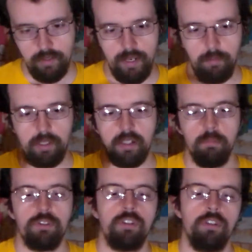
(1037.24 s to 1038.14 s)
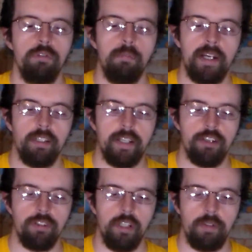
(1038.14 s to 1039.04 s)
Now, when it comes to
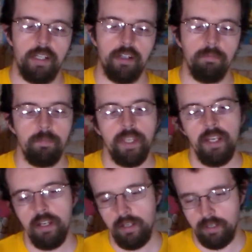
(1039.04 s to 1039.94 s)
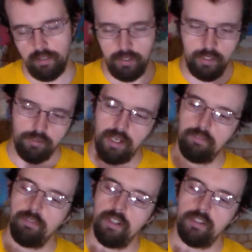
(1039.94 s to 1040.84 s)
Michelangelo here, his
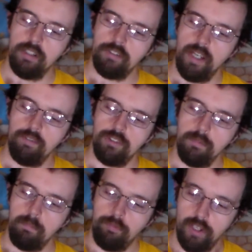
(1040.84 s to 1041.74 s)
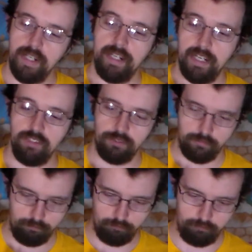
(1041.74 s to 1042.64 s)
outfit does have some very nice
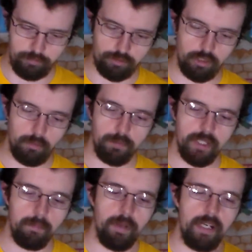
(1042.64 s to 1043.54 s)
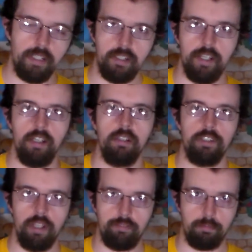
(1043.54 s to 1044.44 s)
sculpting and paint detail.
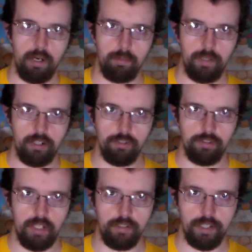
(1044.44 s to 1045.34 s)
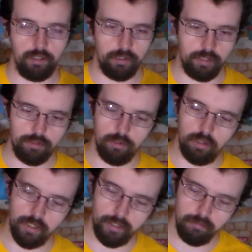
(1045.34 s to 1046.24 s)
You'll have to pardon me, I just had dinner not too
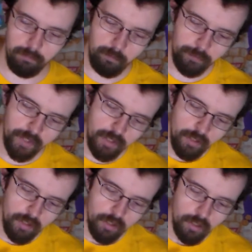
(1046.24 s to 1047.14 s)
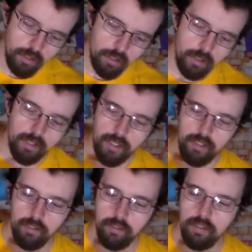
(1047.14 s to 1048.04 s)
long ago.
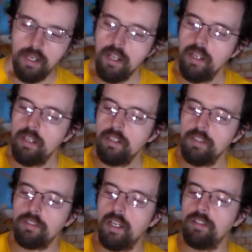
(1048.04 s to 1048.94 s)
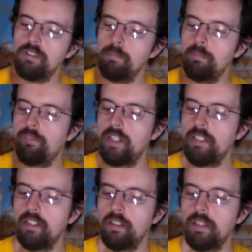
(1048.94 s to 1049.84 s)
And he's got some
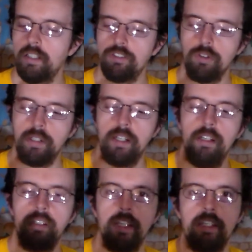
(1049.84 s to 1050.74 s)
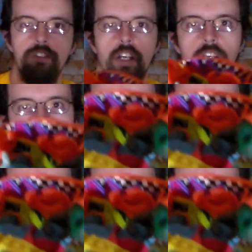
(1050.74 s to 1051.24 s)
funny little things going on, like he's got a